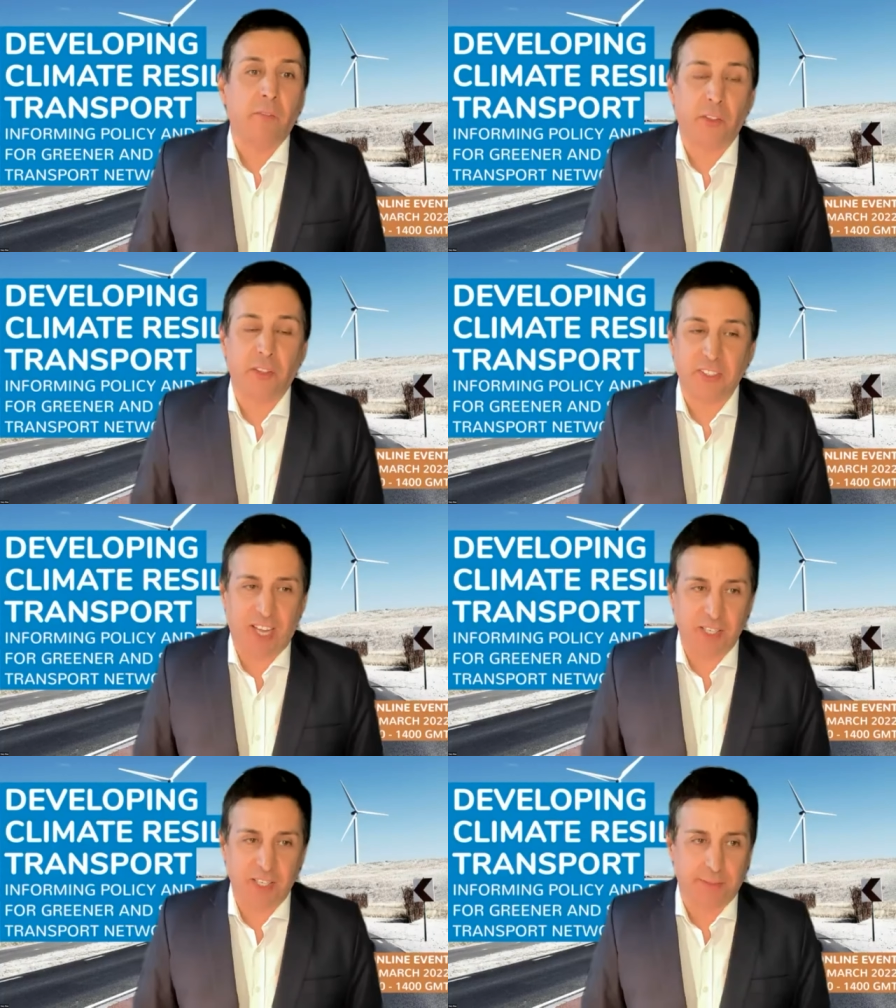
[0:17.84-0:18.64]
for this
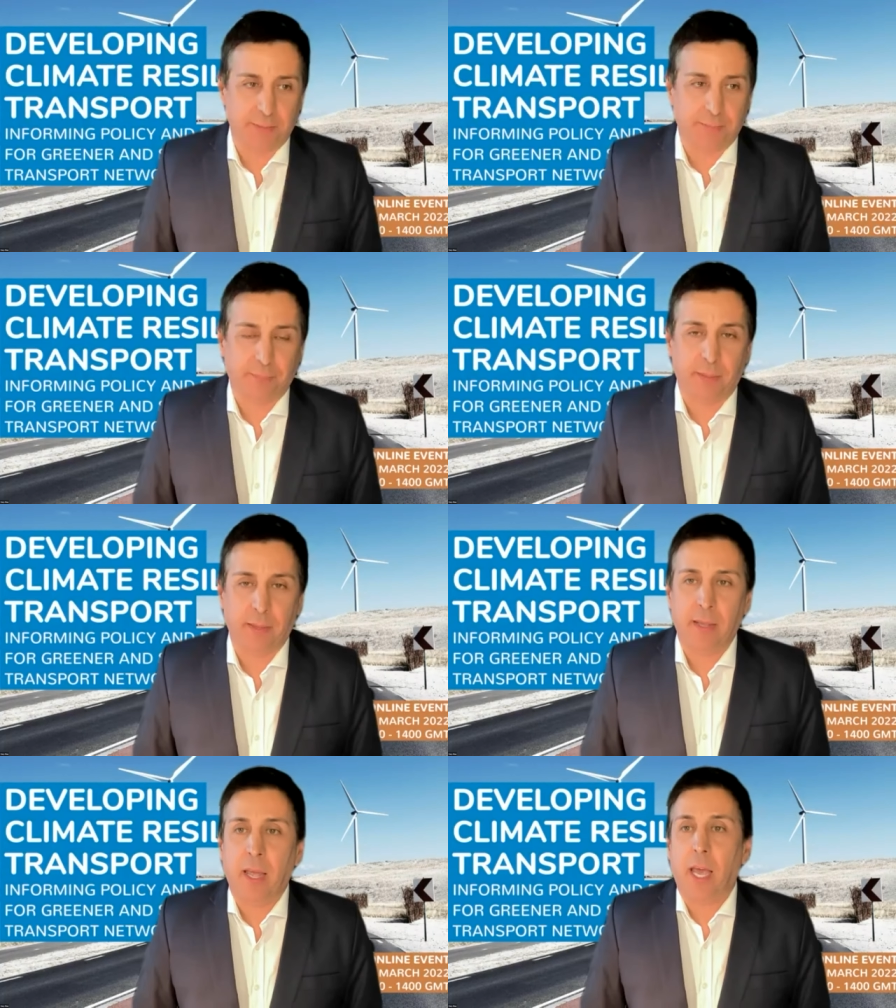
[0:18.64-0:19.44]
session.
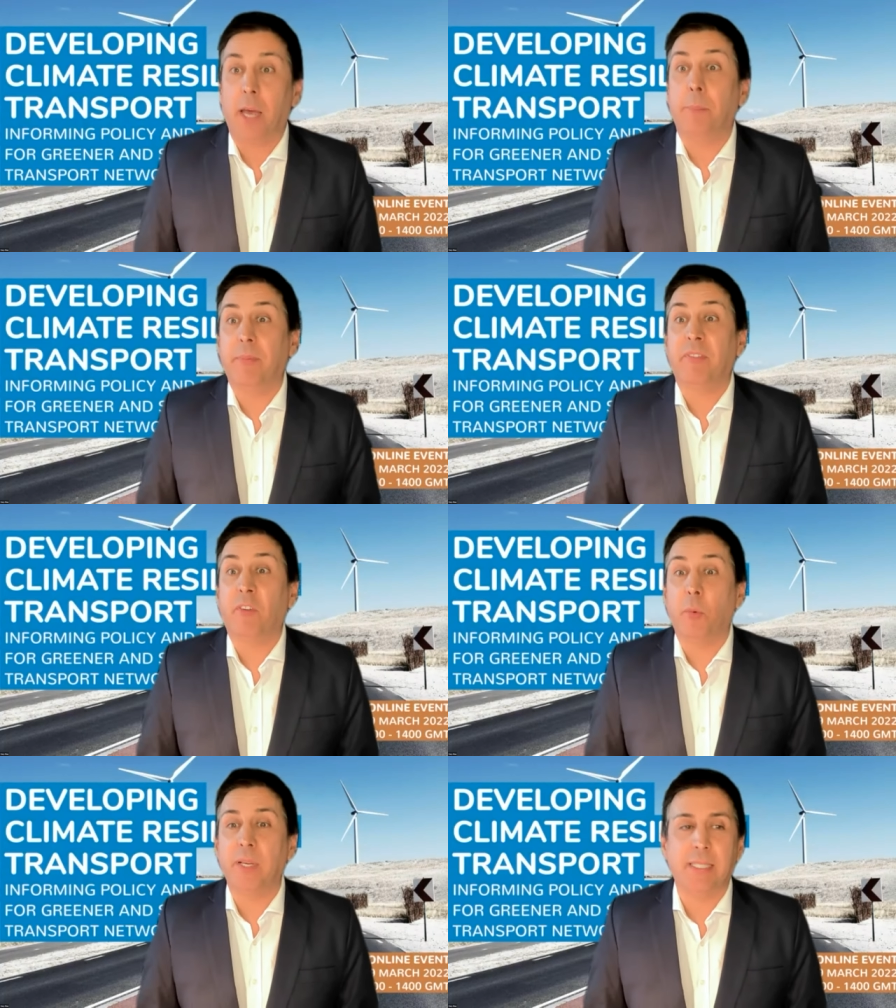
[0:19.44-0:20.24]
Uh, but
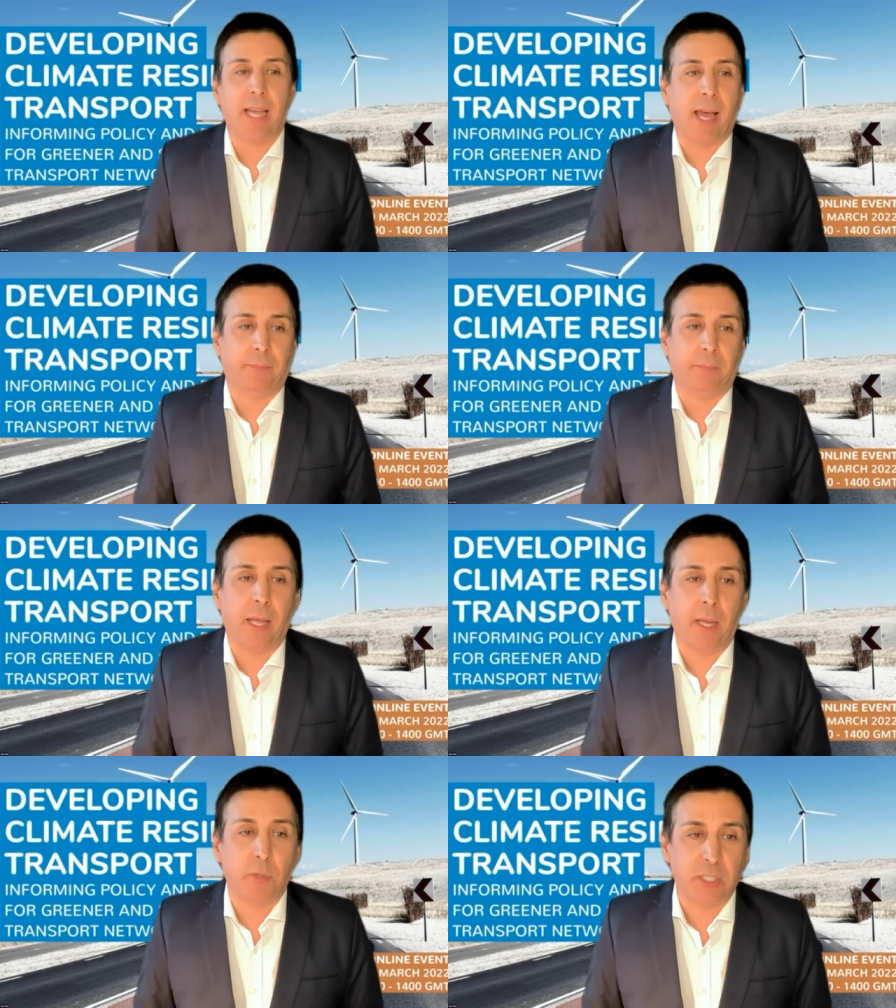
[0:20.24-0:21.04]
before we start,
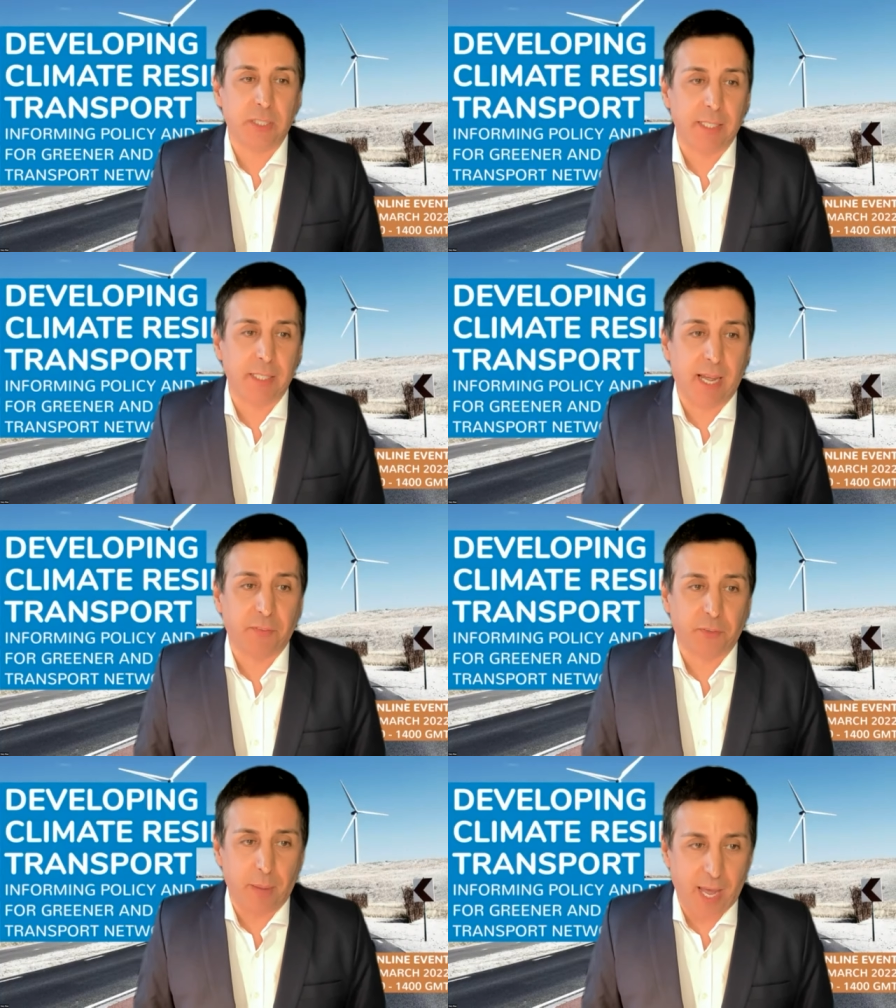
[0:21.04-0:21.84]
uh, we'd just like to have
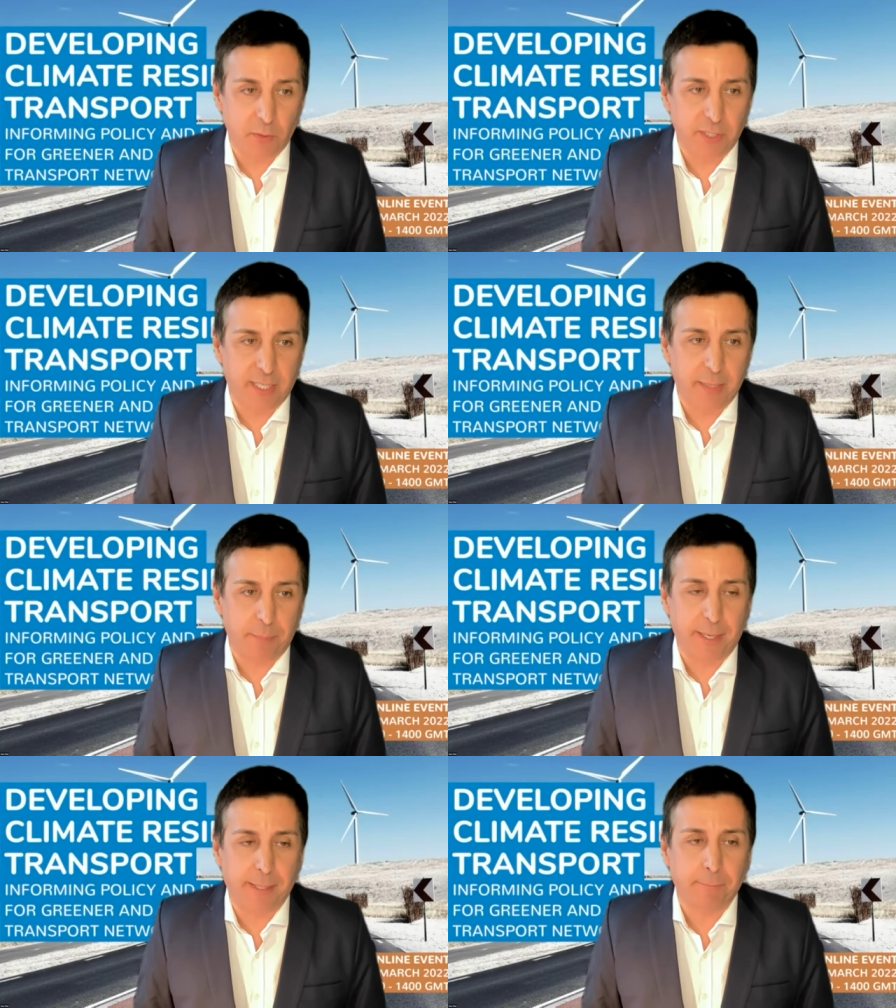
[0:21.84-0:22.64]
some
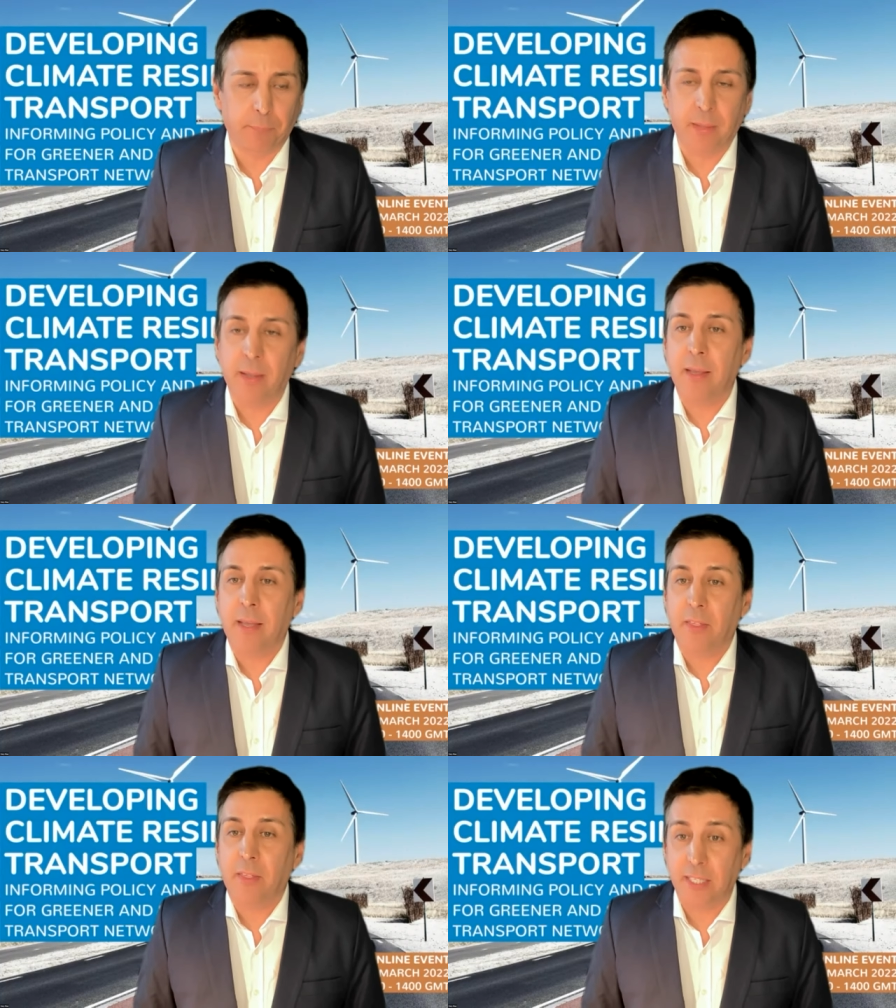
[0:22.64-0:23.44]
housekeeping.
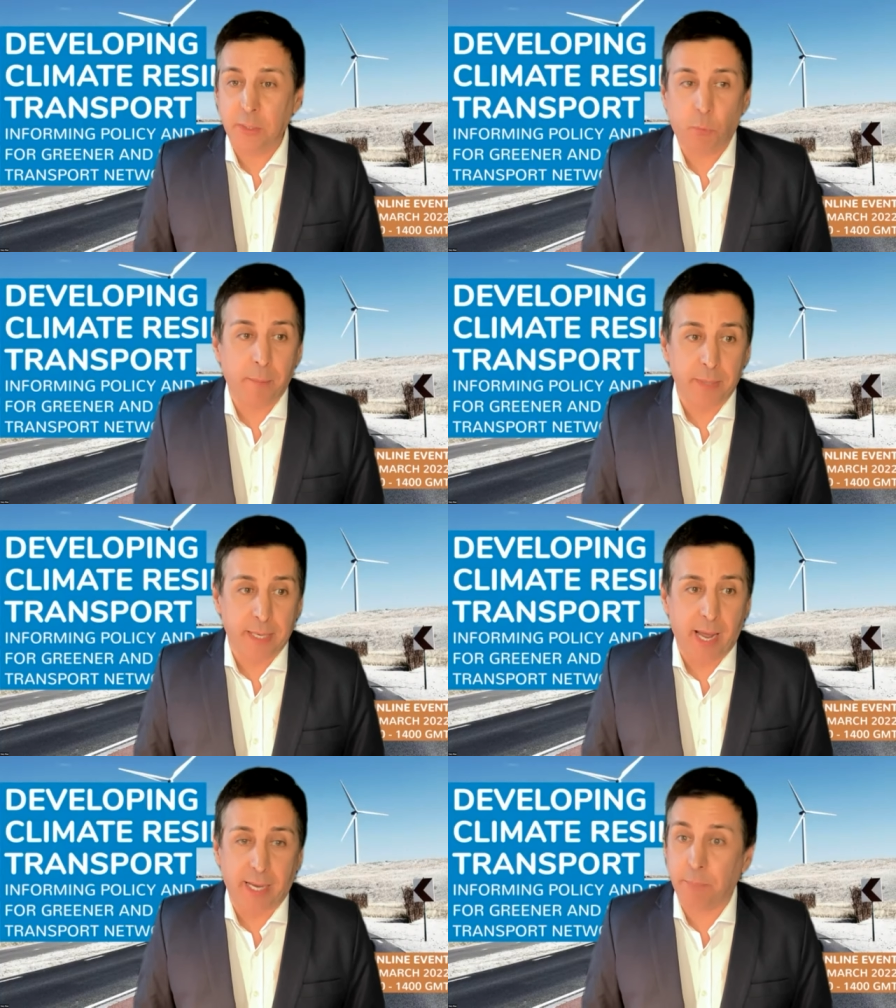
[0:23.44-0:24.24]
This
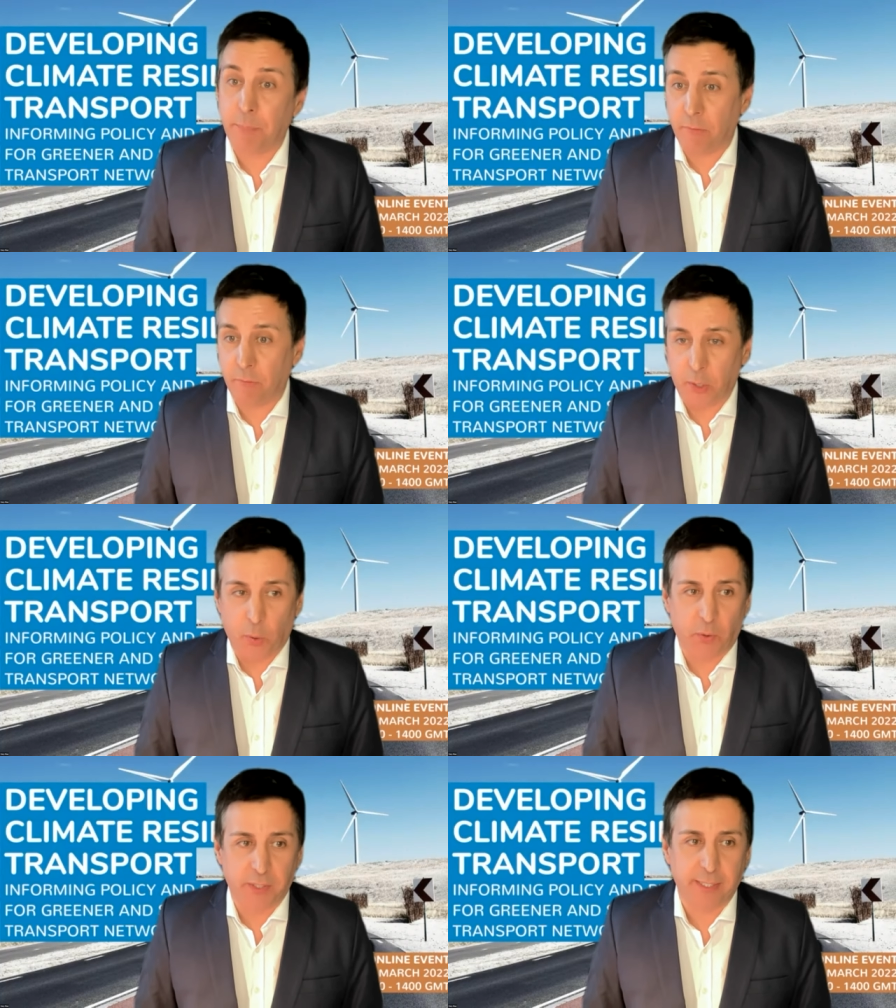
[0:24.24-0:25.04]
webinar is being
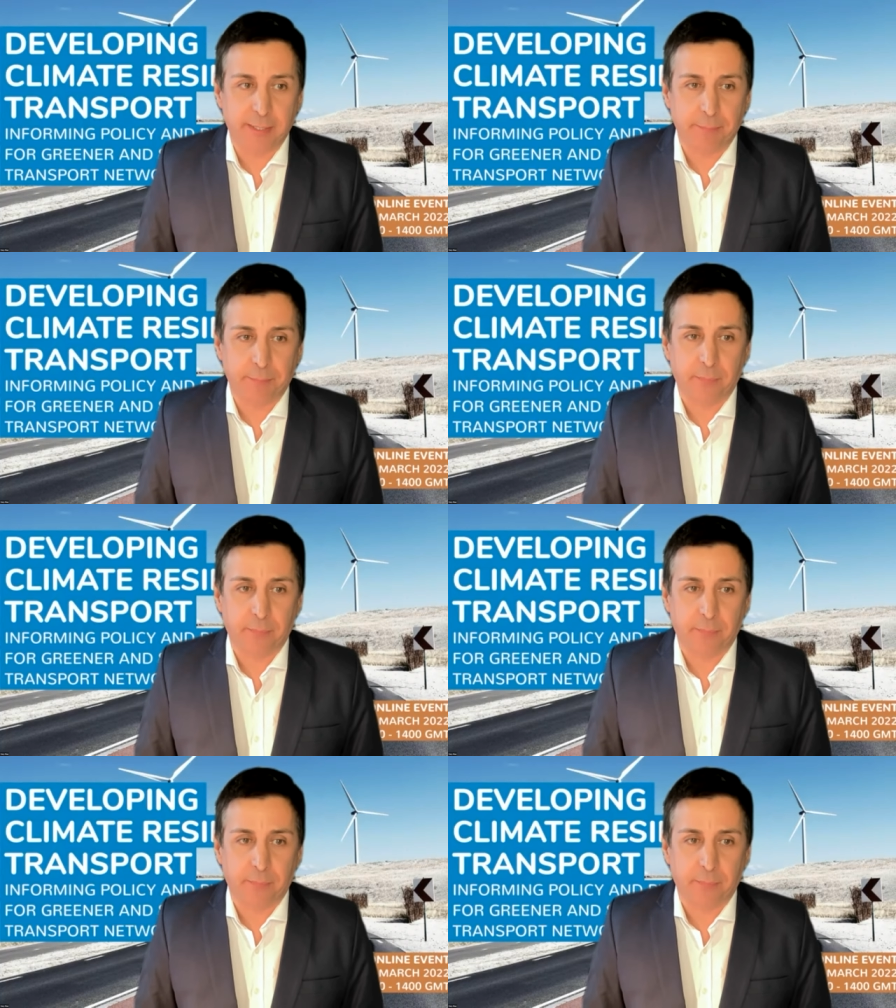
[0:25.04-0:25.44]
recorded.